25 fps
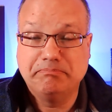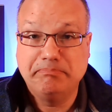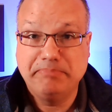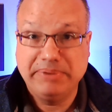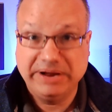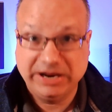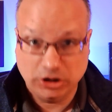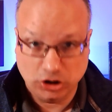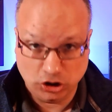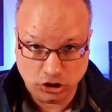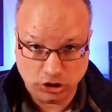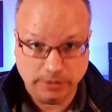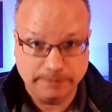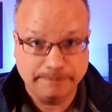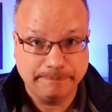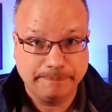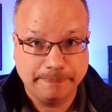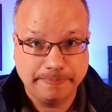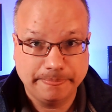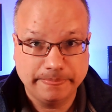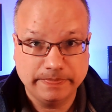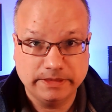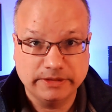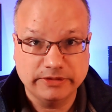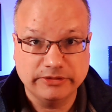bigger
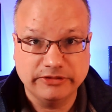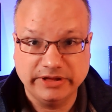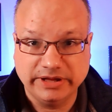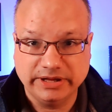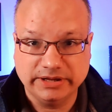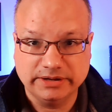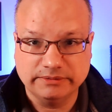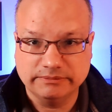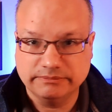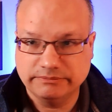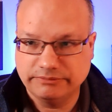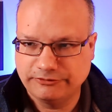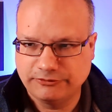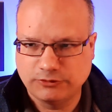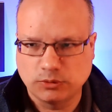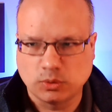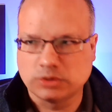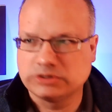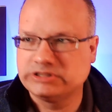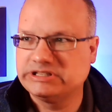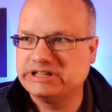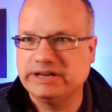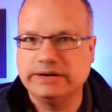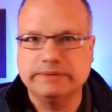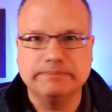than
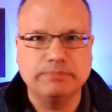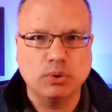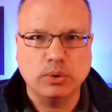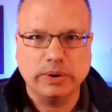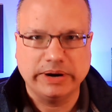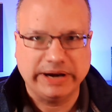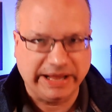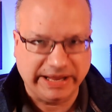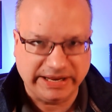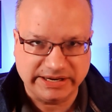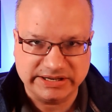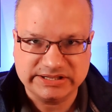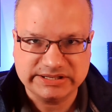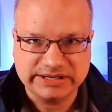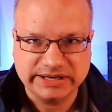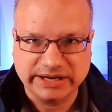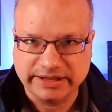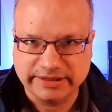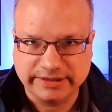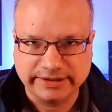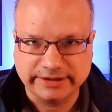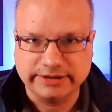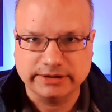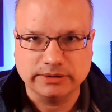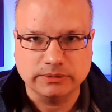14.8, I
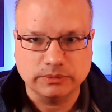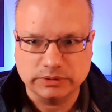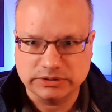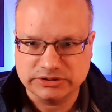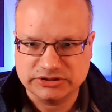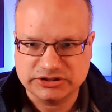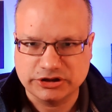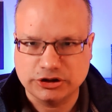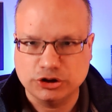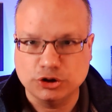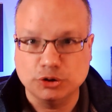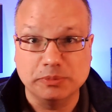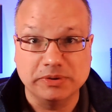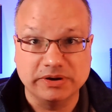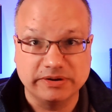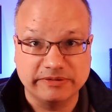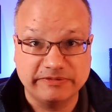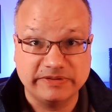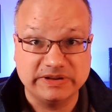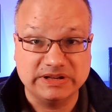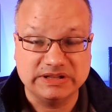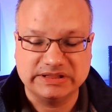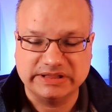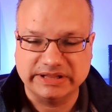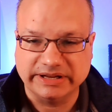think it was, cubic
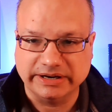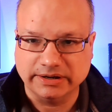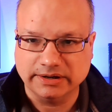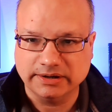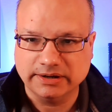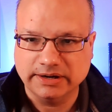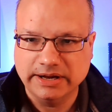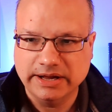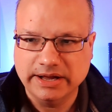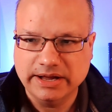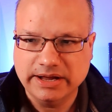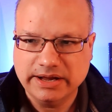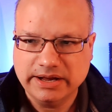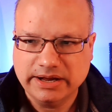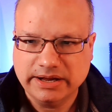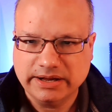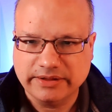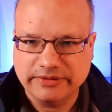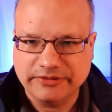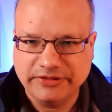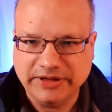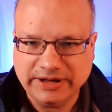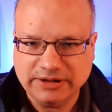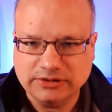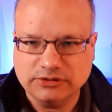feet there.
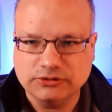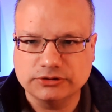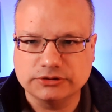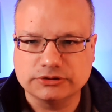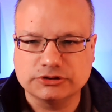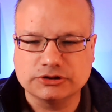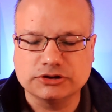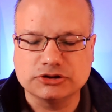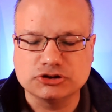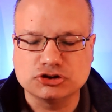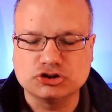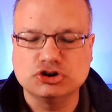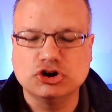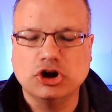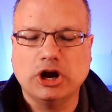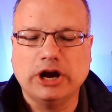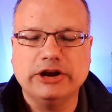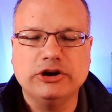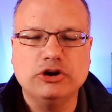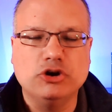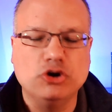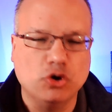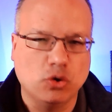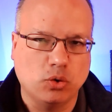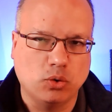That looked
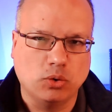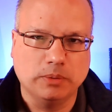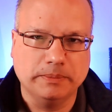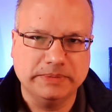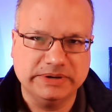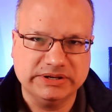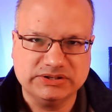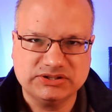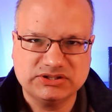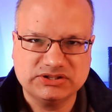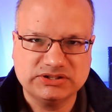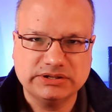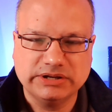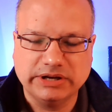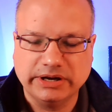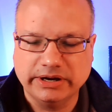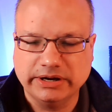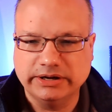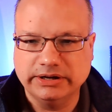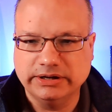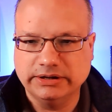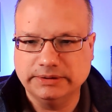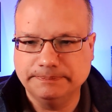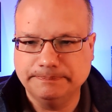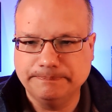ginormous.
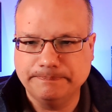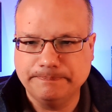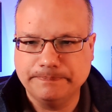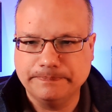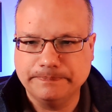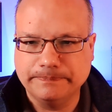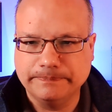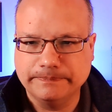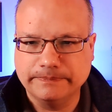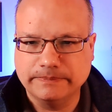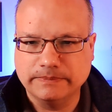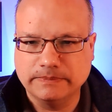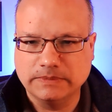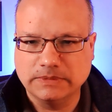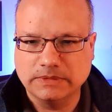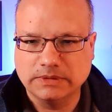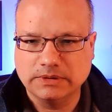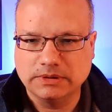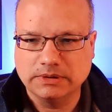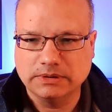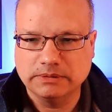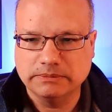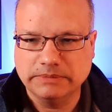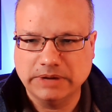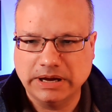
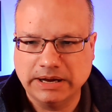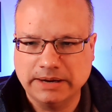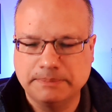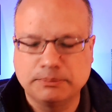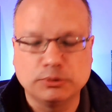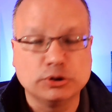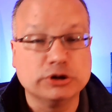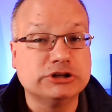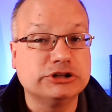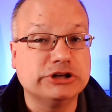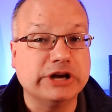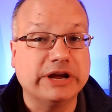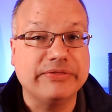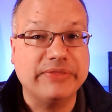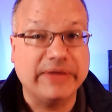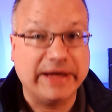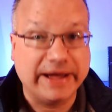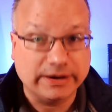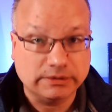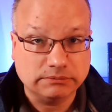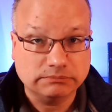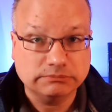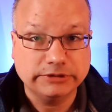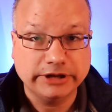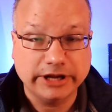I appreciate
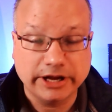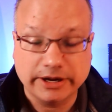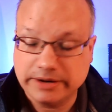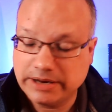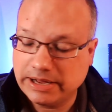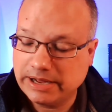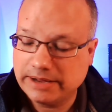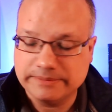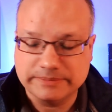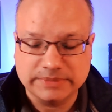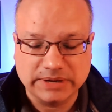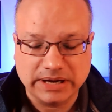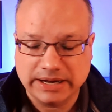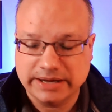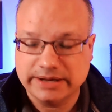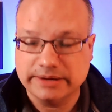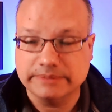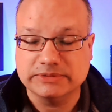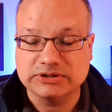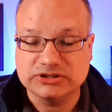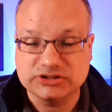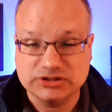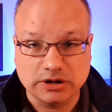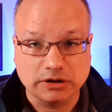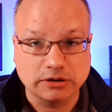that. I
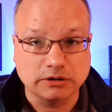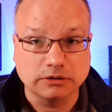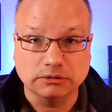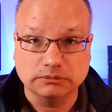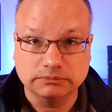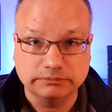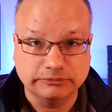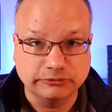am a sucker